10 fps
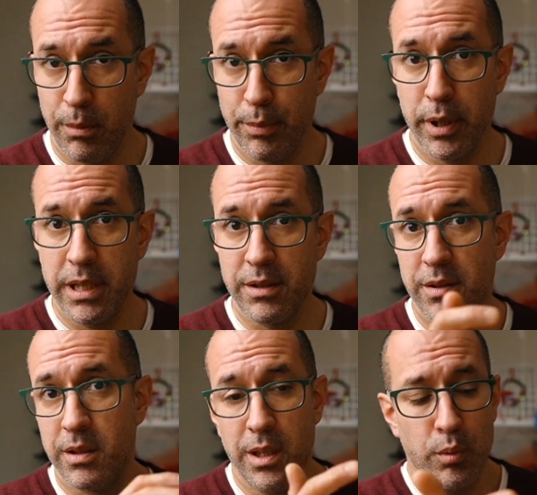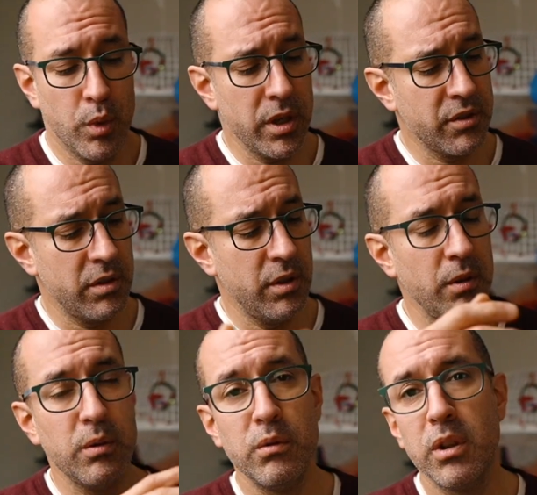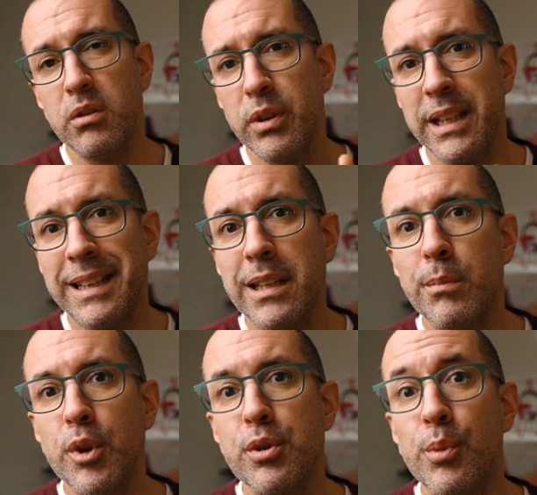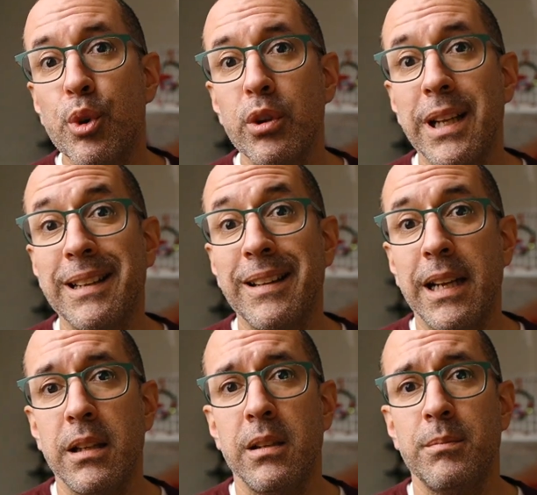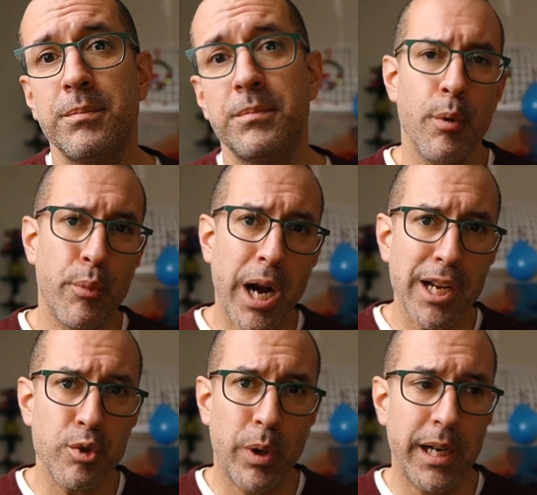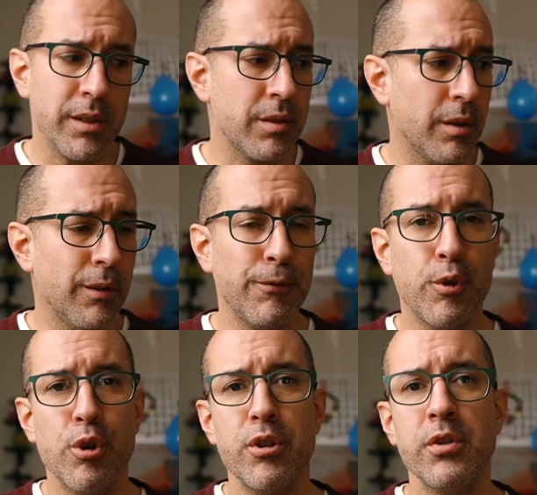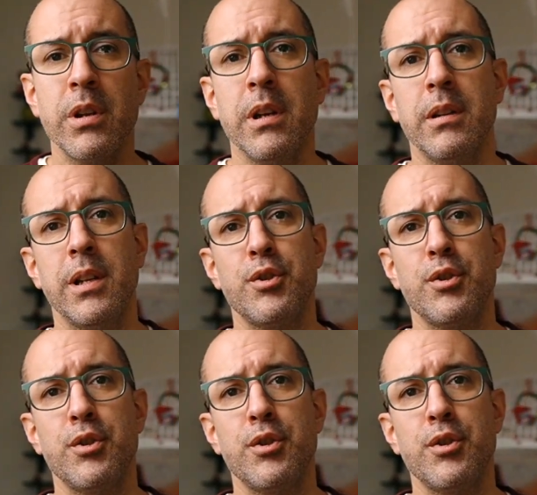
but it works. You don't really need much more than that. Price-wise, of course, the